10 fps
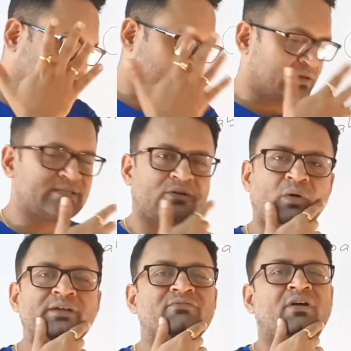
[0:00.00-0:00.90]
toss a
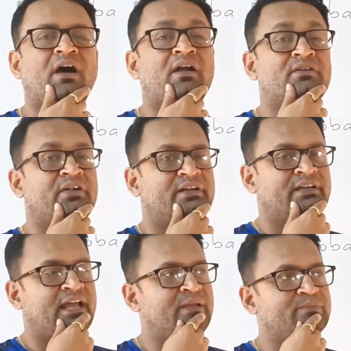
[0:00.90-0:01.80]
coin for 100
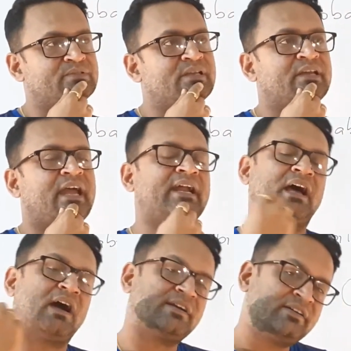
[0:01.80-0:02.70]
times and
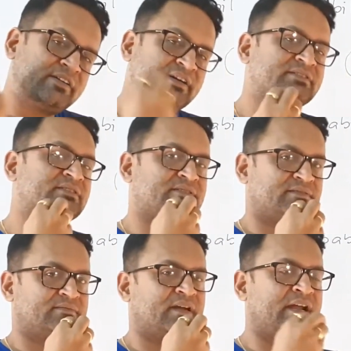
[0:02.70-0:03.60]
hundreds,
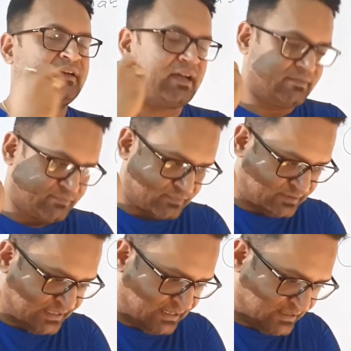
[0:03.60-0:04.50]
and
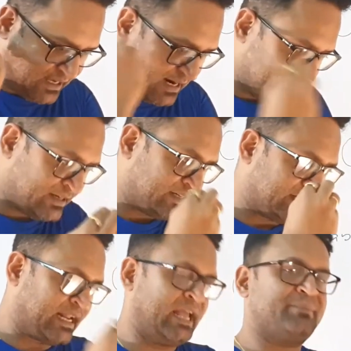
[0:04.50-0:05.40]
till the
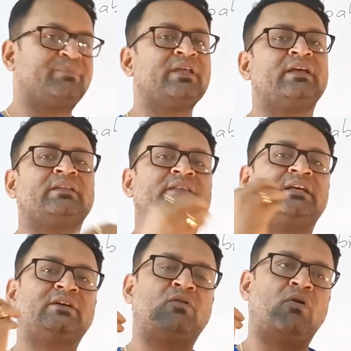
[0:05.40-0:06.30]
100th time
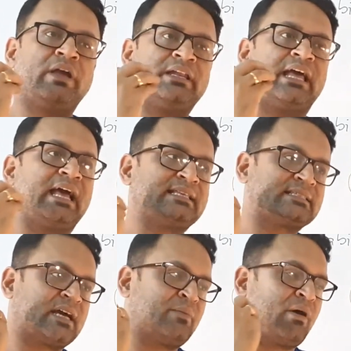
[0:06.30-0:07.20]
the coin has
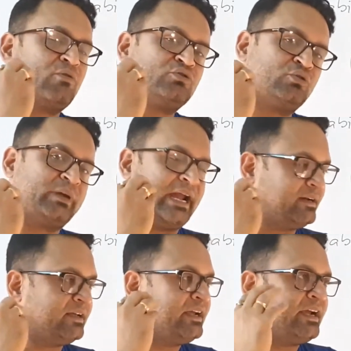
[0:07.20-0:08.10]
come out to be head.
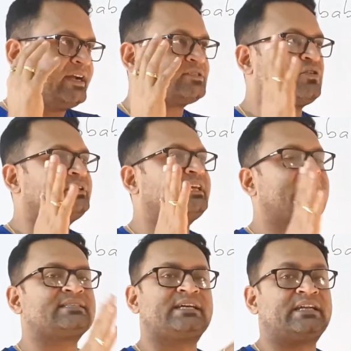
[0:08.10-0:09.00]
It's not the
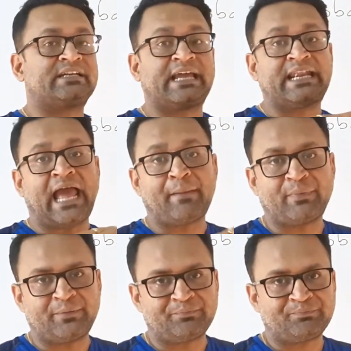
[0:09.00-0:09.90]
case that it can
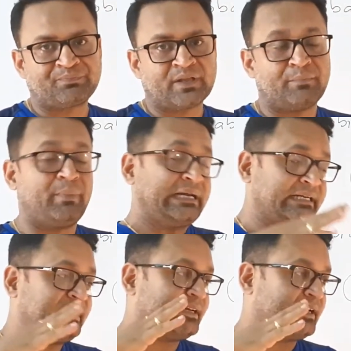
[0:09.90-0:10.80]
happen, but
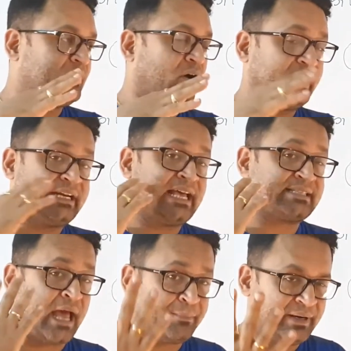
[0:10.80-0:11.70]
or it has
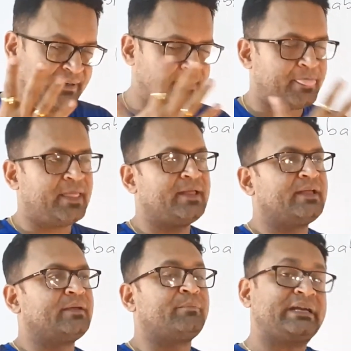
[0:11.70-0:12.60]
happened,
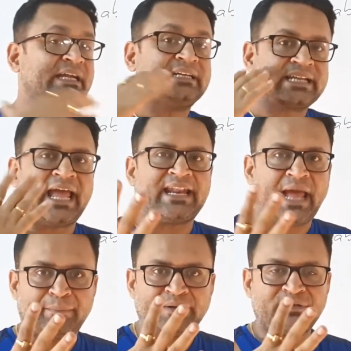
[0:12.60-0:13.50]
but it can
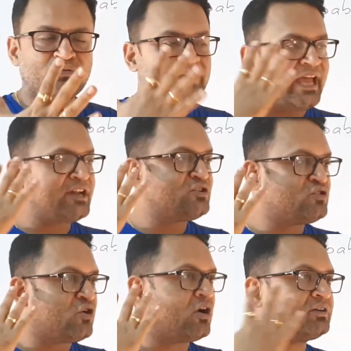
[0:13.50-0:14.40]
happen. You
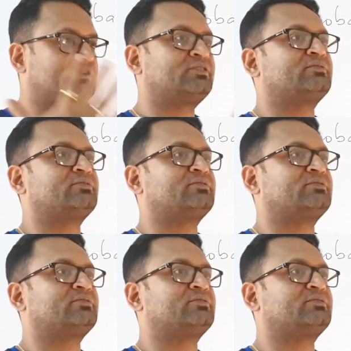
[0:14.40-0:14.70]
cannot